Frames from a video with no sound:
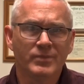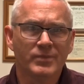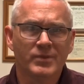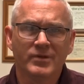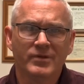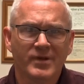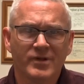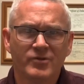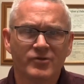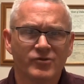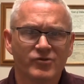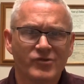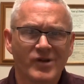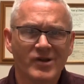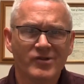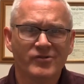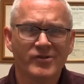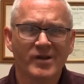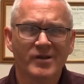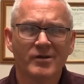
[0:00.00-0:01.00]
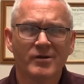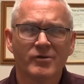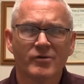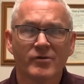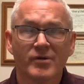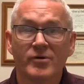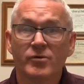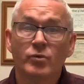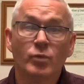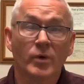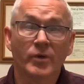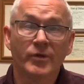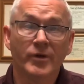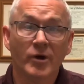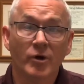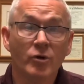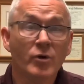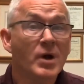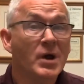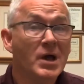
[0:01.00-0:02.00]
Did they just change that on their own? Well,
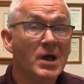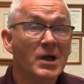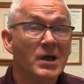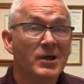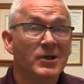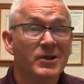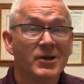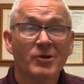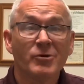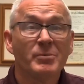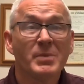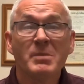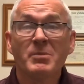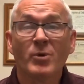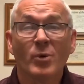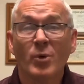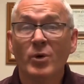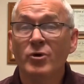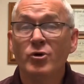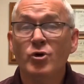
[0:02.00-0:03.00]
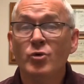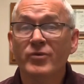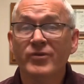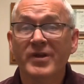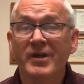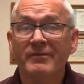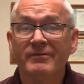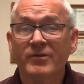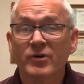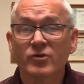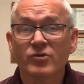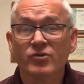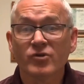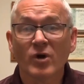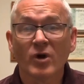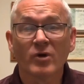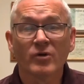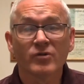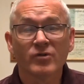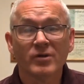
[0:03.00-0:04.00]
no. You got to remember, who was that first
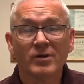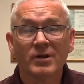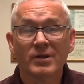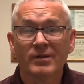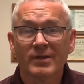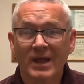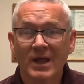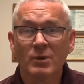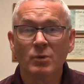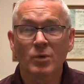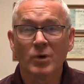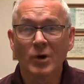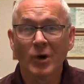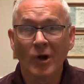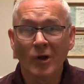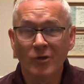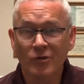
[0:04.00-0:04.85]
church? They were